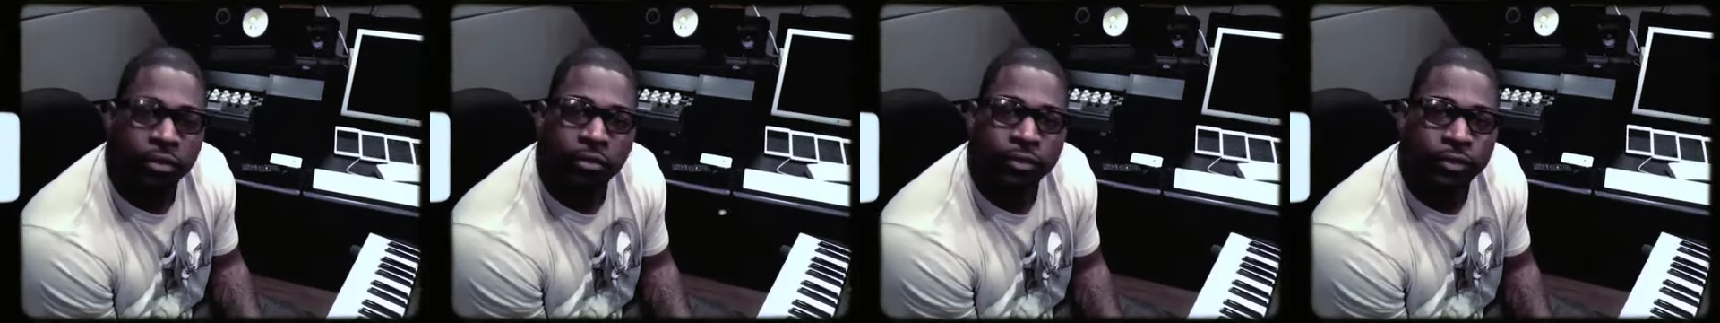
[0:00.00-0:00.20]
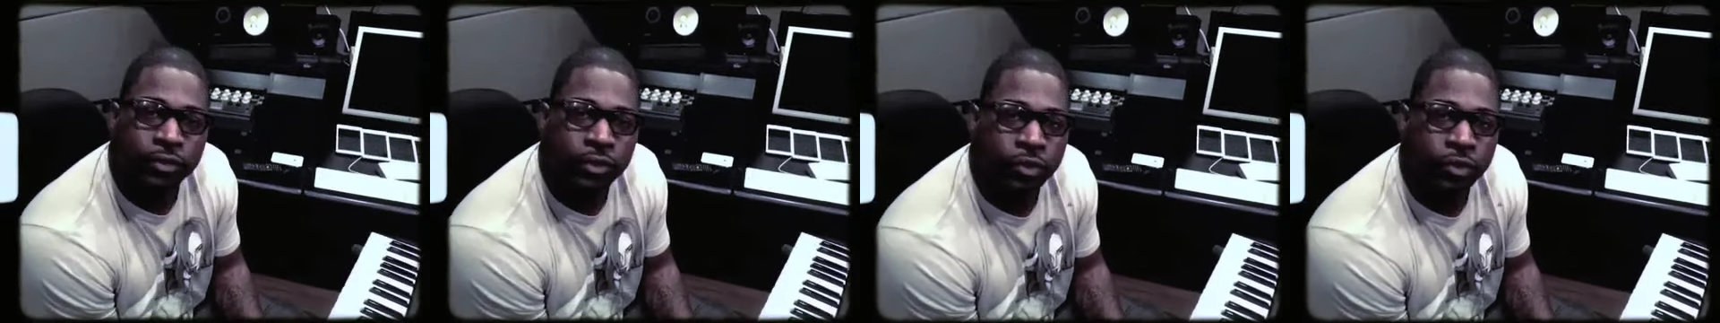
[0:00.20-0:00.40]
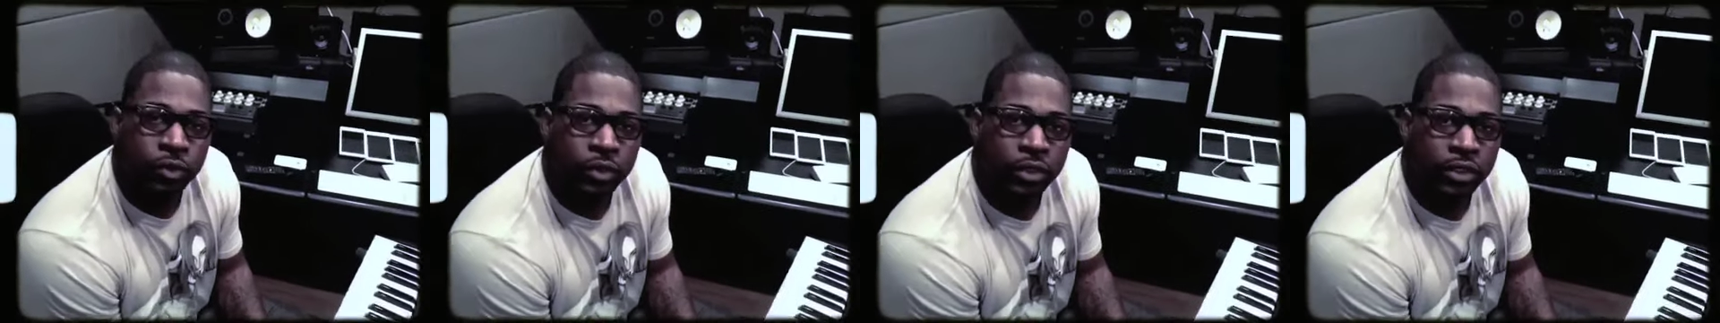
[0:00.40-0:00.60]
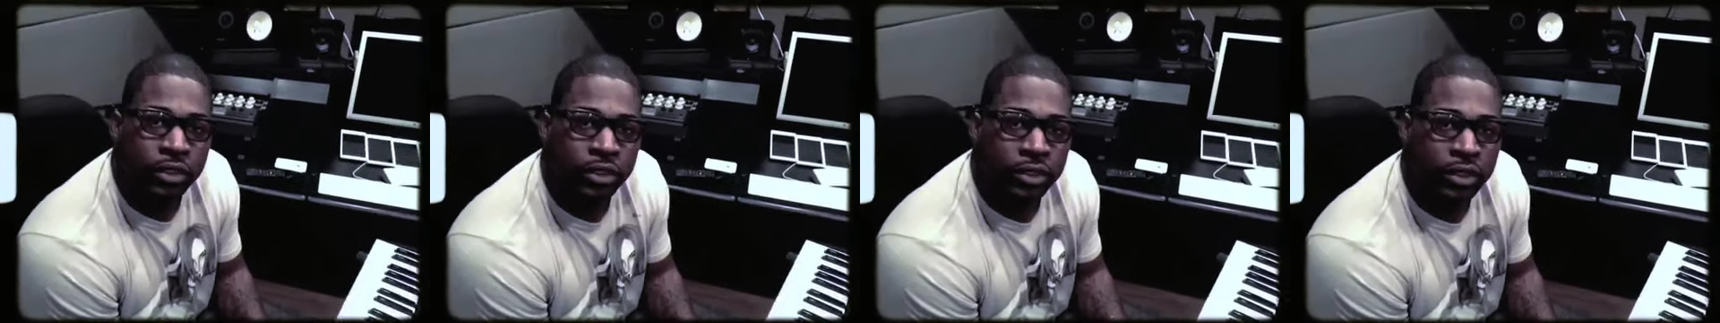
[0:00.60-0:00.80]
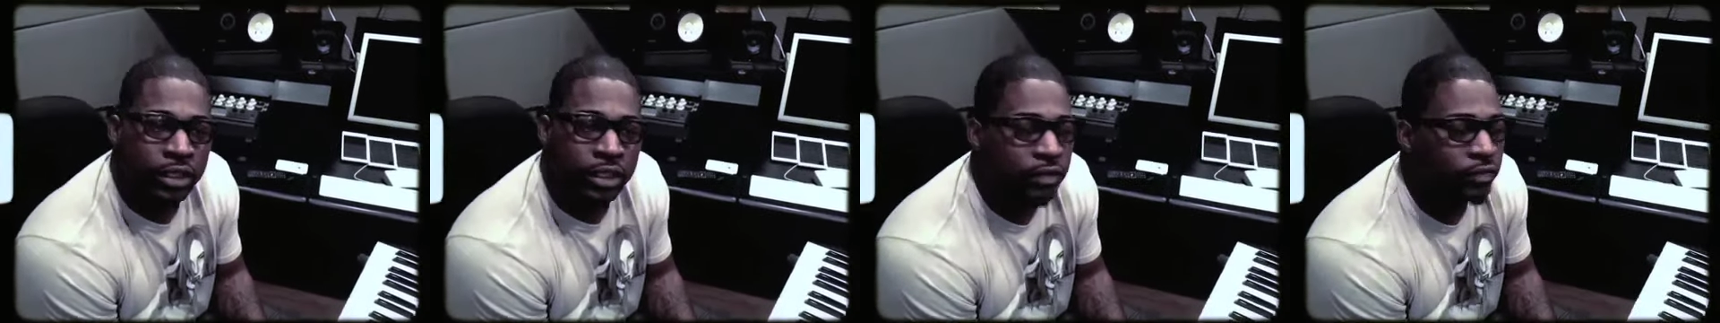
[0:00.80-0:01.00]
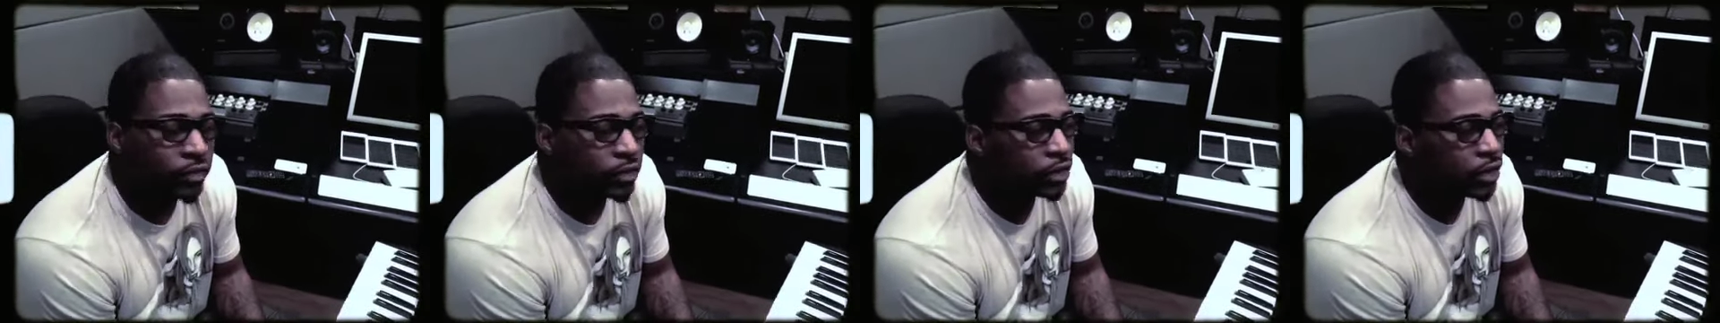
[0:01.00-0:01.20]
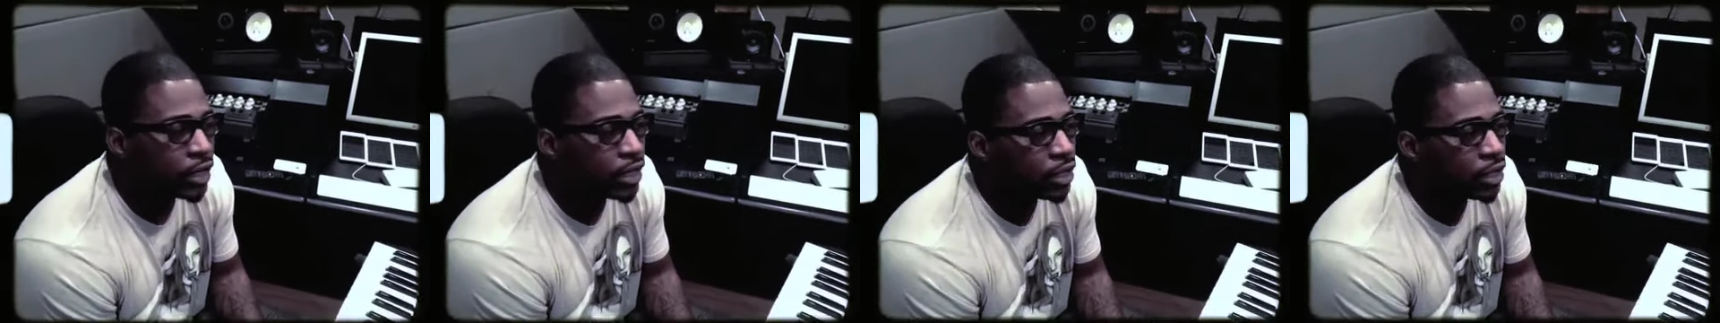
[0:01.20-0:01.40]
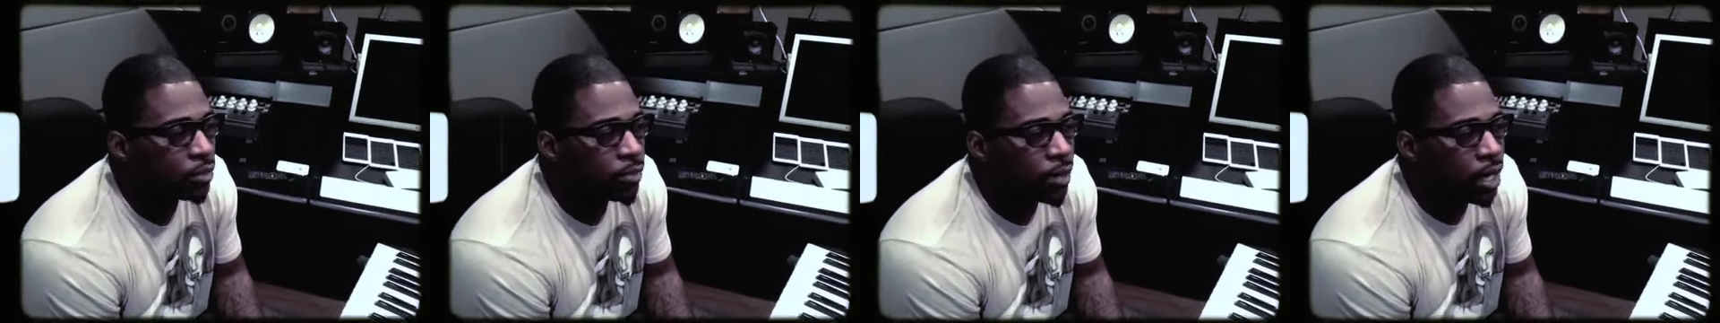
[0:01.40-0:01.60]
influence to even
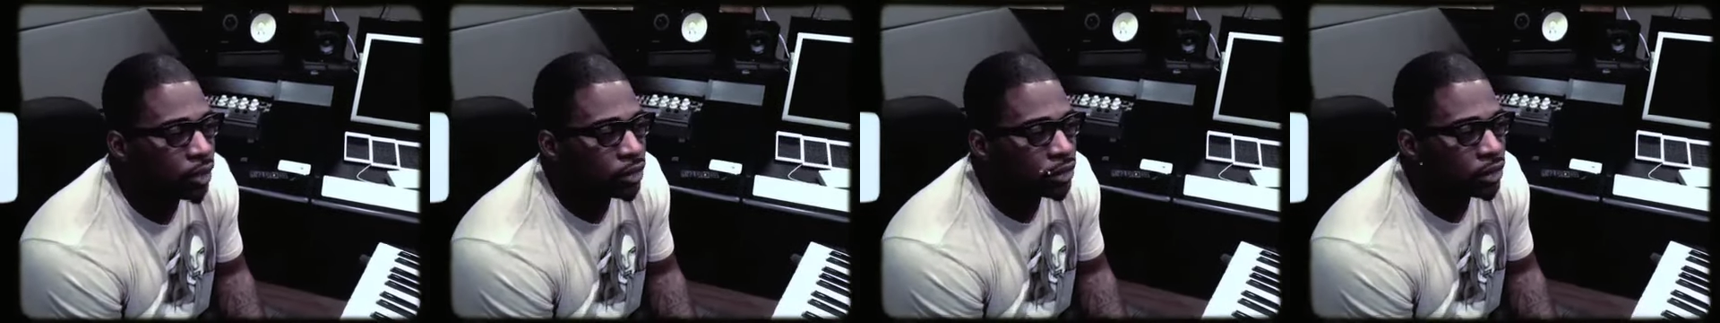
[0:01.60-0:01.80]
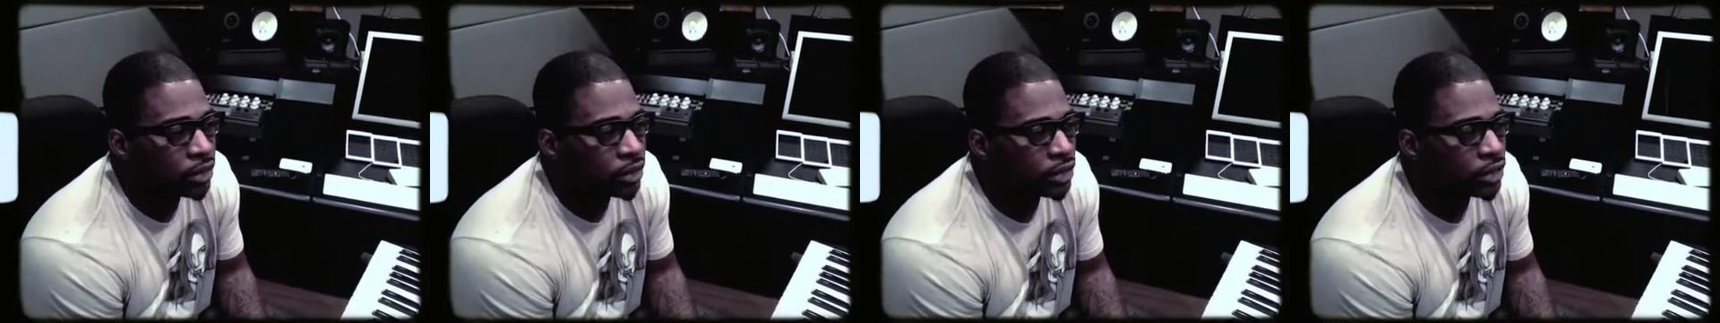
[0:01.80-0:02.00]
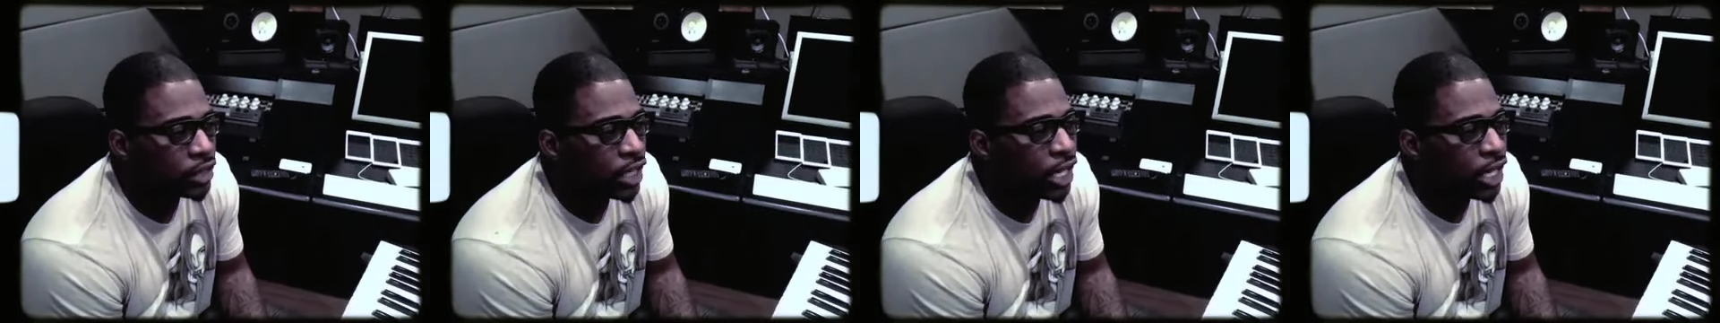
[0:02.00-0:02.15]
think about this.